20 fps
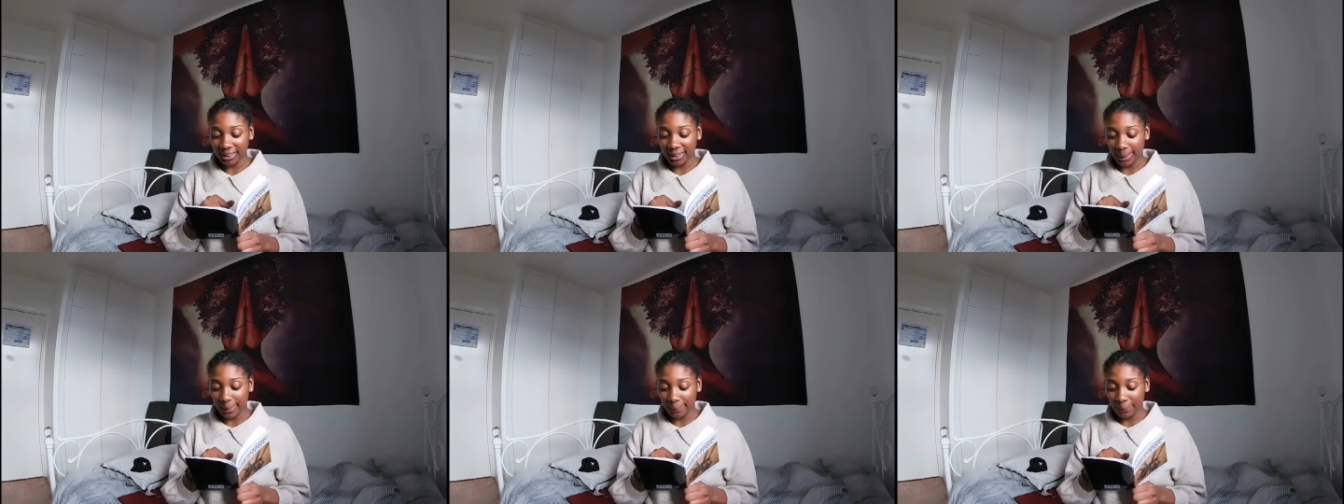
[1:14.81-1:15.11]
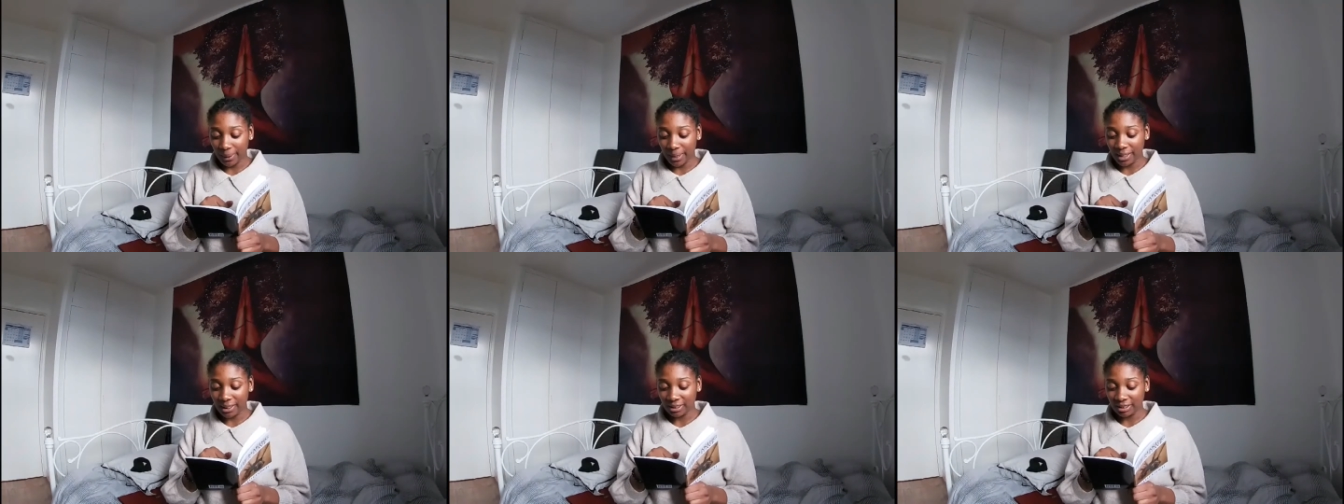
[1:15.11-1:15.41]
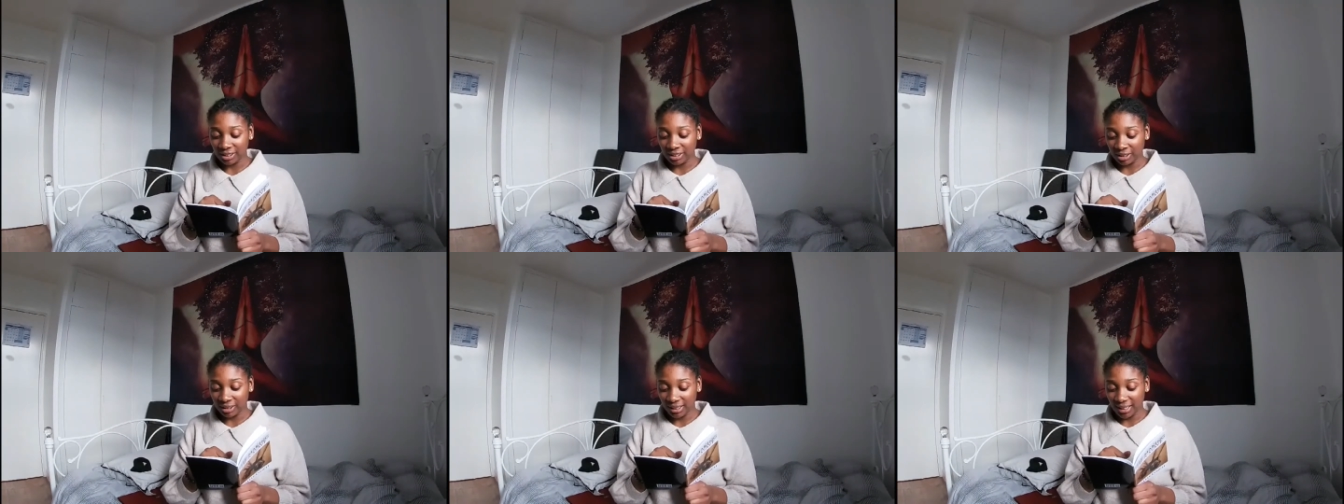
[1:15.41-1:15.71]

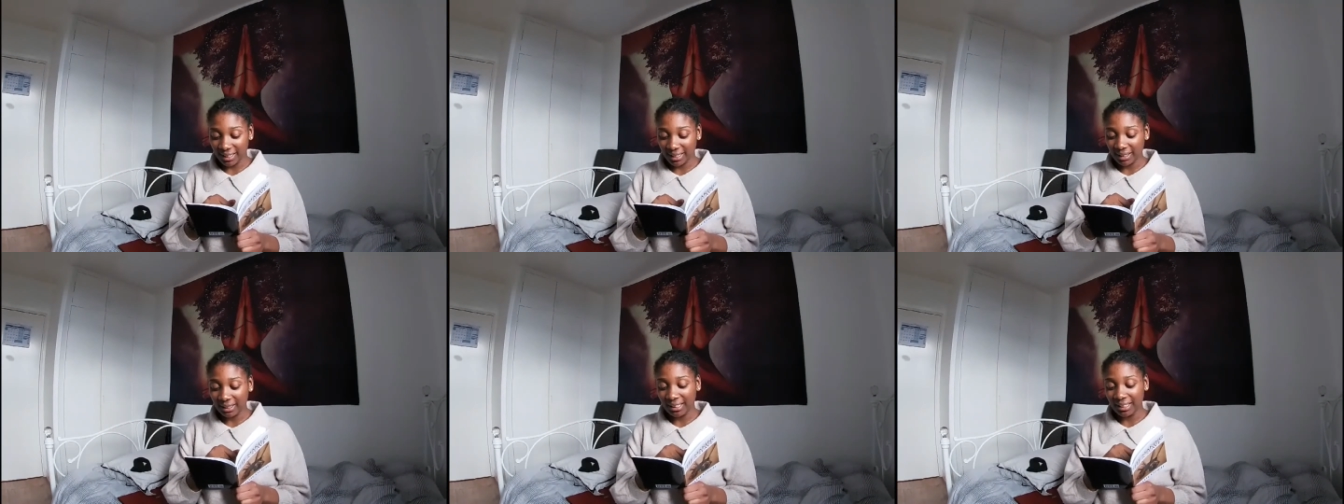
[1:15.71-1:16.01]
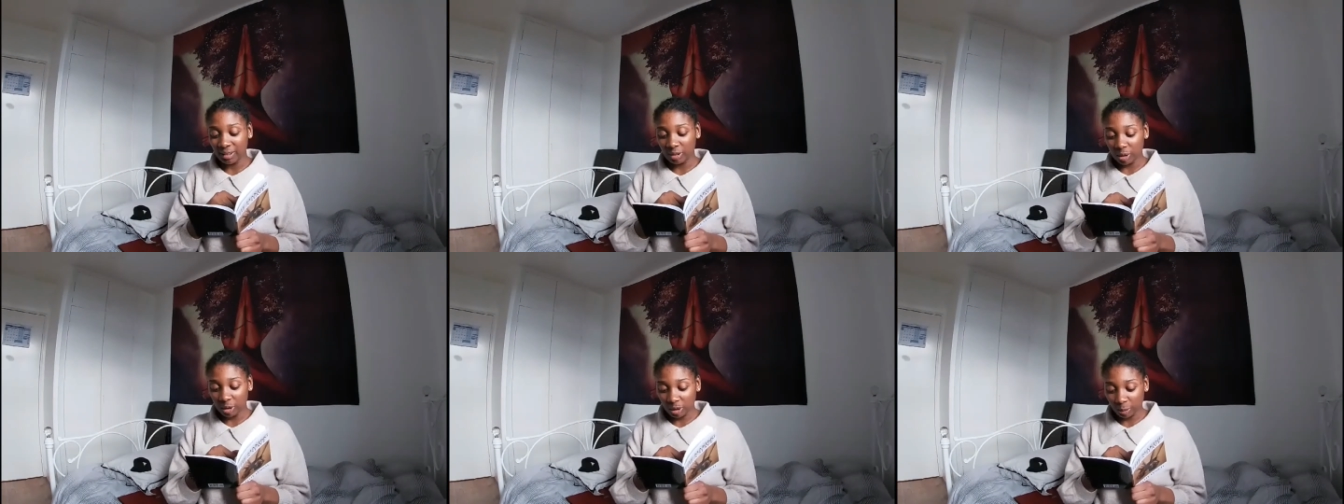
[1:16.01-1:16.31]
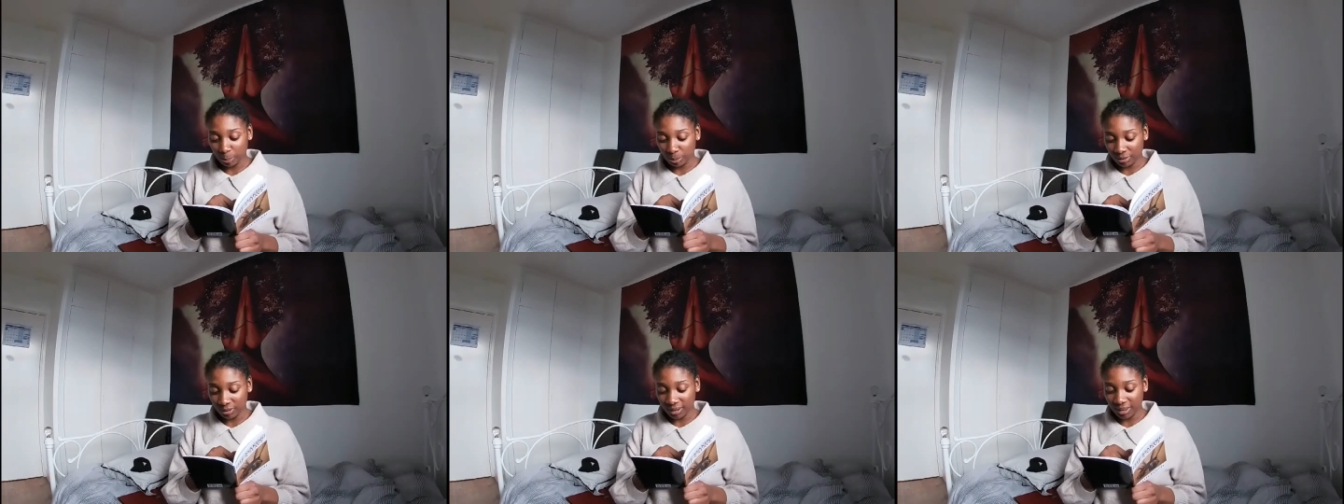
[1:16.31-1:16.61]

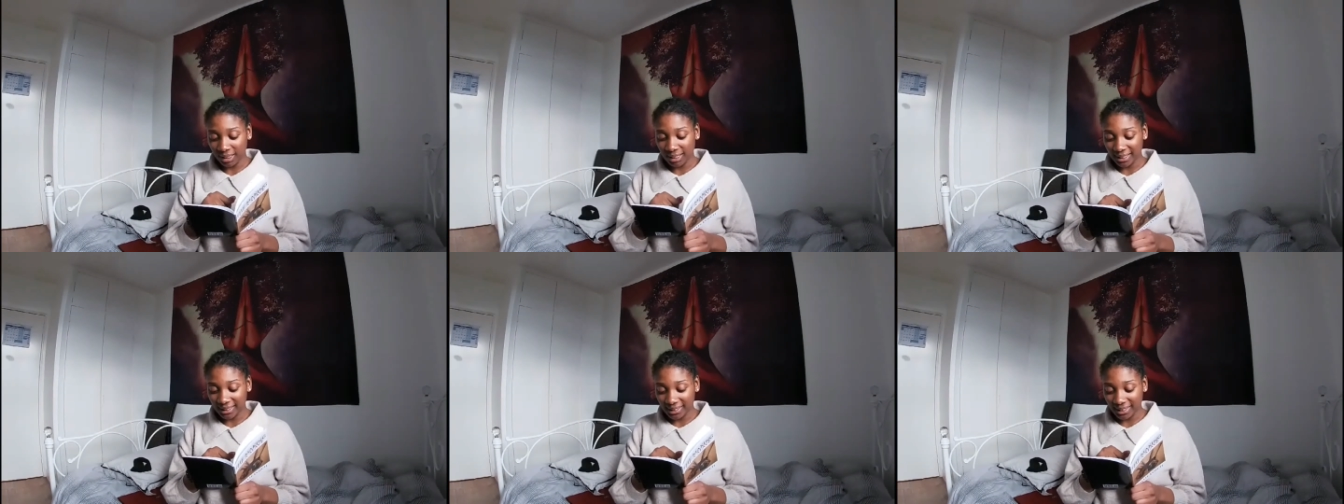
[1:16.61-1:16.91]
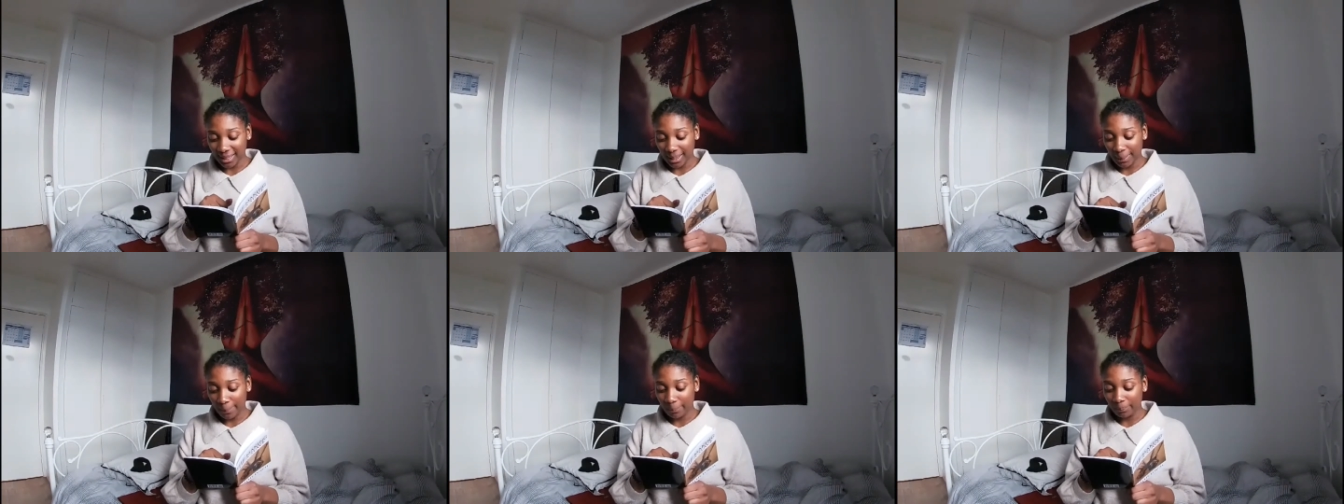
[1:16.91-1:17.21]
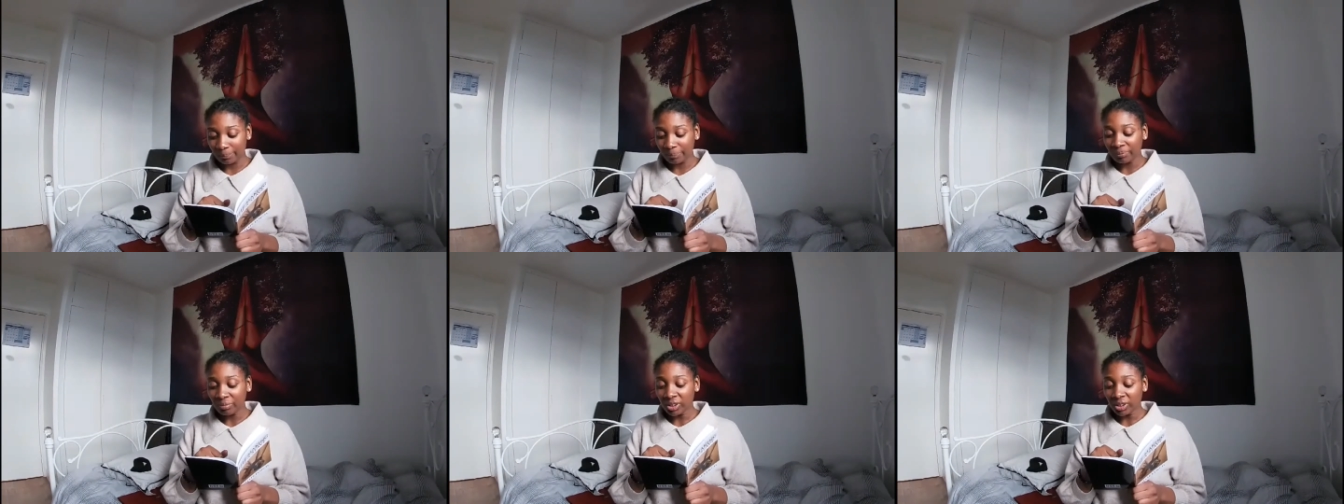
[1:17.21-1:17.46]
in him